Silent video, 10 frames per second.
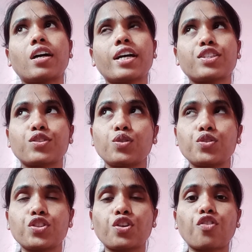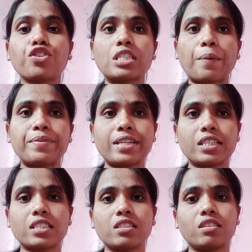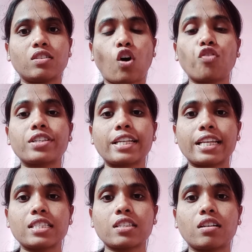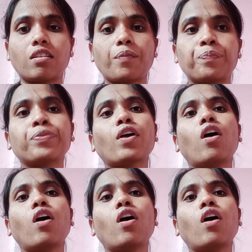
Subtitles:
exclusion of a subject, of a developing